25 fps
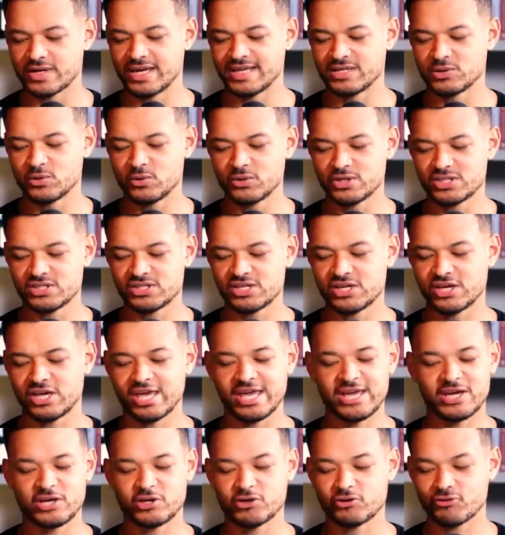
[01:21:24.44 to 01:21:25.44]
in order to
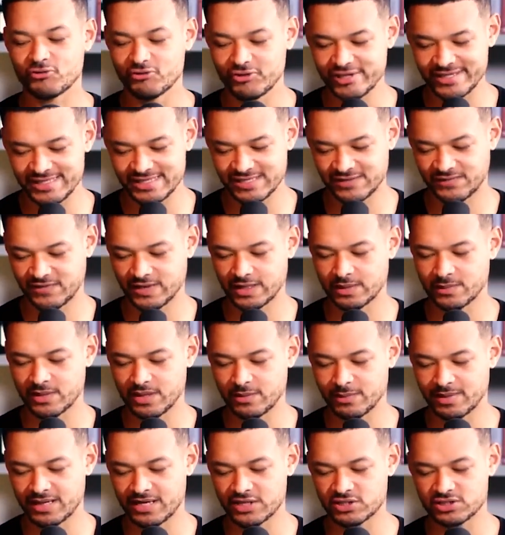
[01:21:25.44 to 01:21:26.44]
increase female
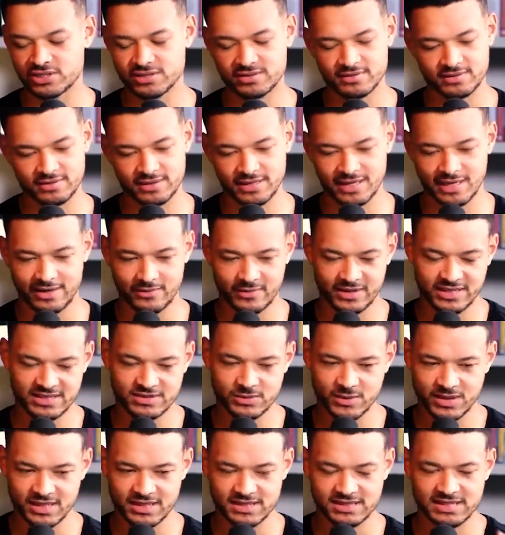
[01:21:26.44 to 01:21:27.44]
pleasure, we need
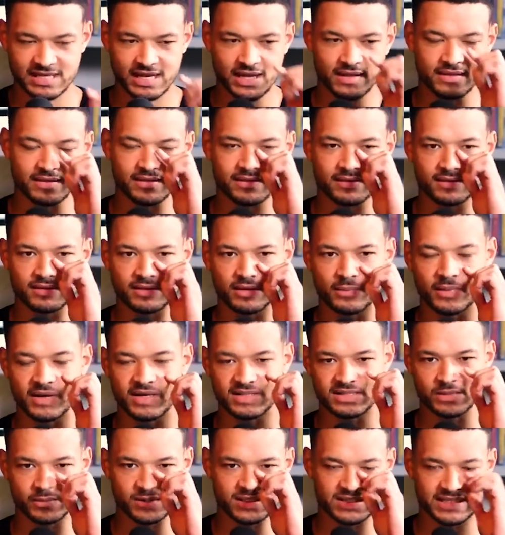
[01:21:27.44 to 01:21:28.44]
to understand the
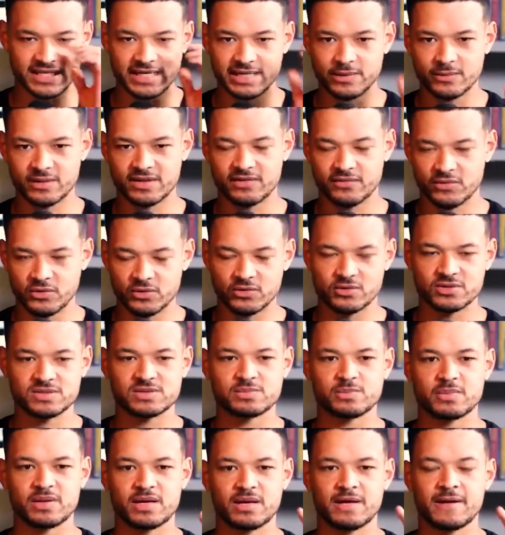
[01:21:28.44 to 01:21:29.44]
person we're dealing with, of course,
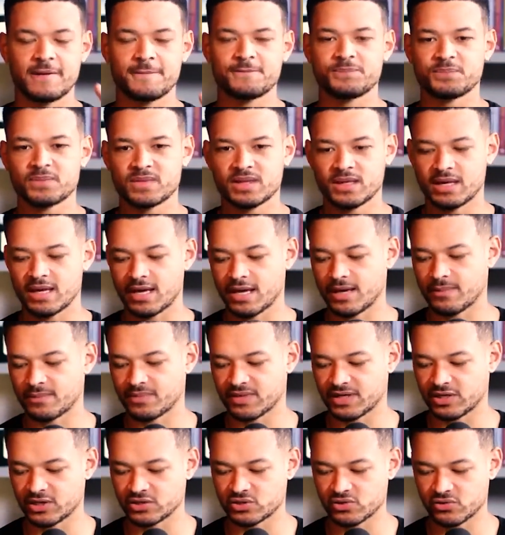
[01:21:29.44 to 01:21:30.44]
but the
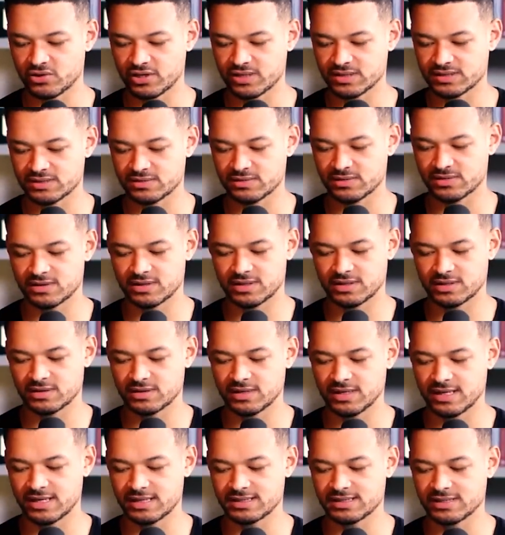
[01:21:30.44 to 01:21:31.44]
clitoris
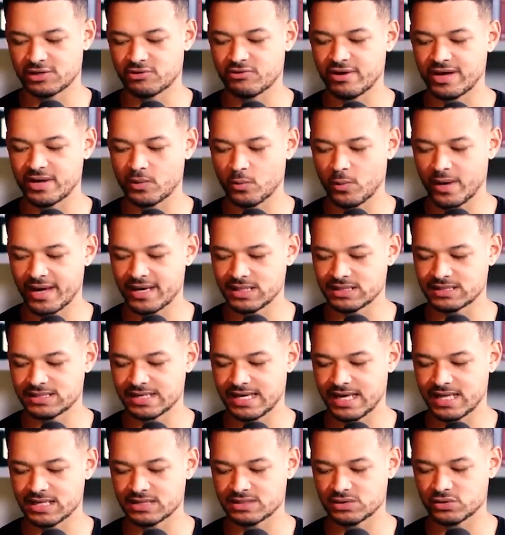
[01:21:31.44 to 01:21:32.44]
is a great way to
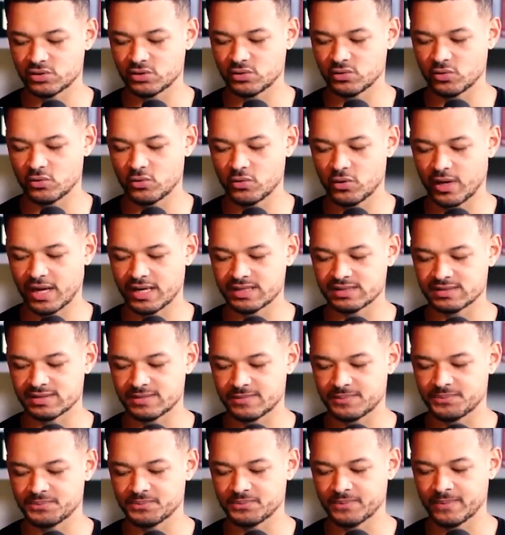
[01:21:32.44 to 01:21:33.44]
get to
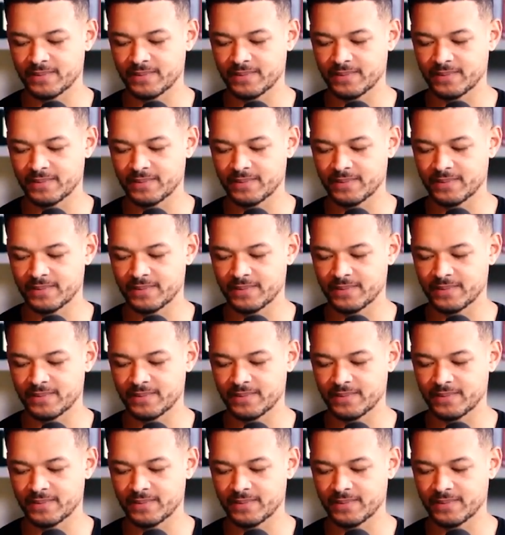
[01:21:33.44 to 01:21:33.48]
orgasm.